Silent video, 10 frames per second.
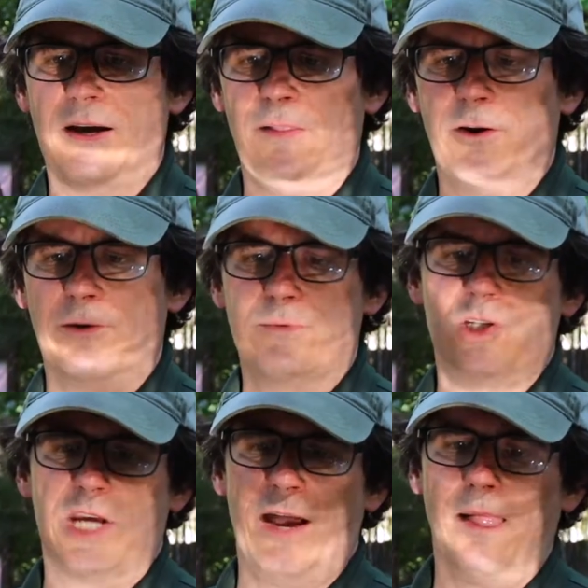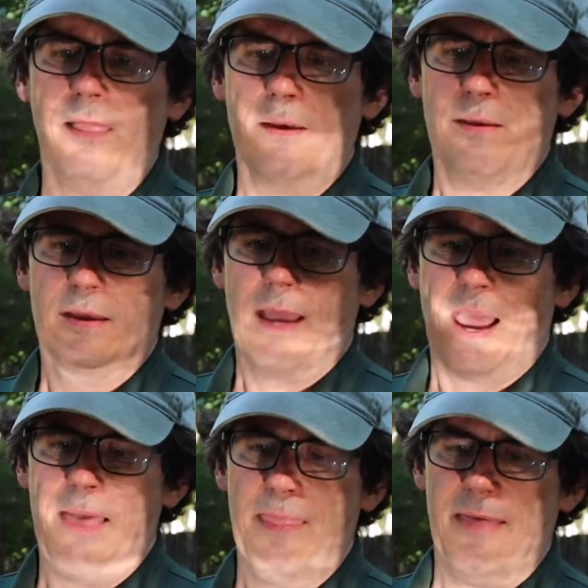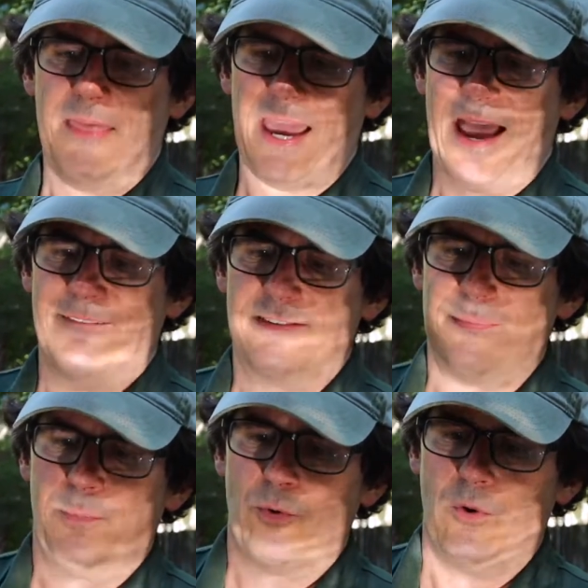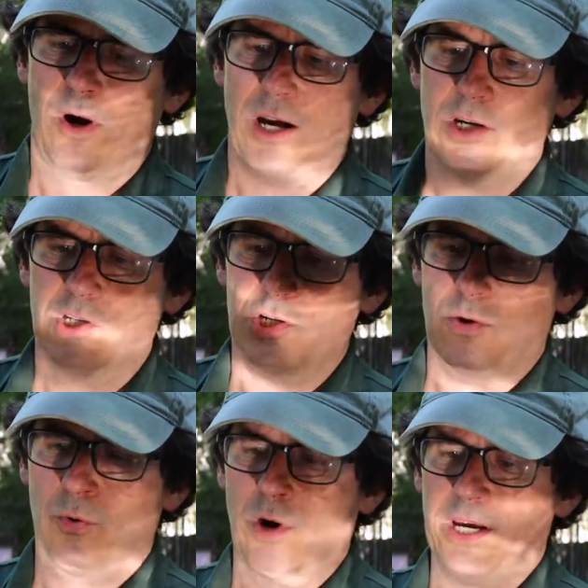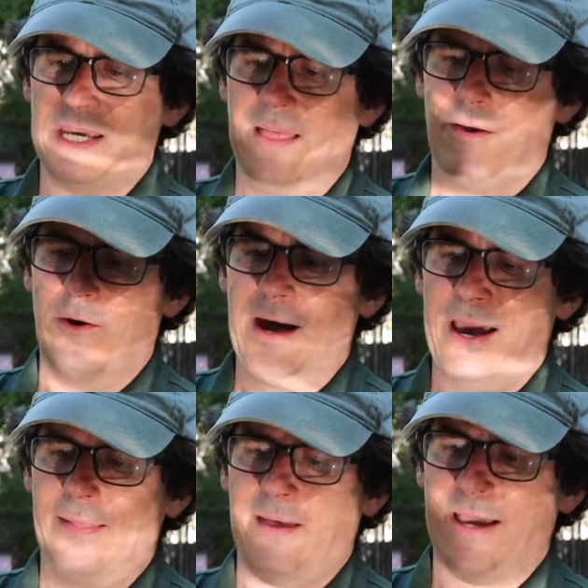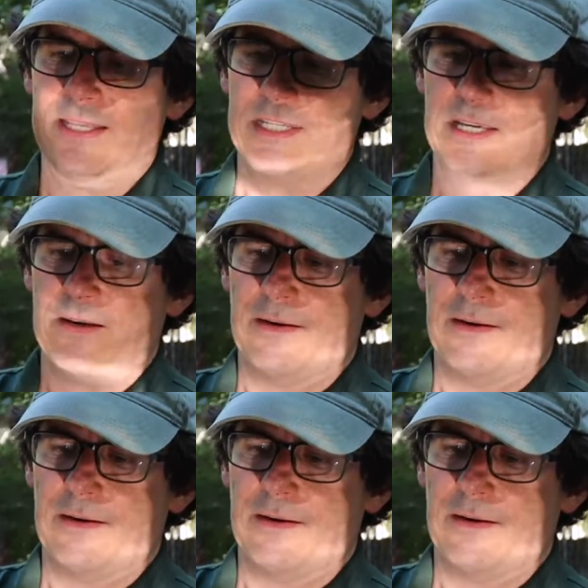colored shell, and then they have some orange or yellow highlights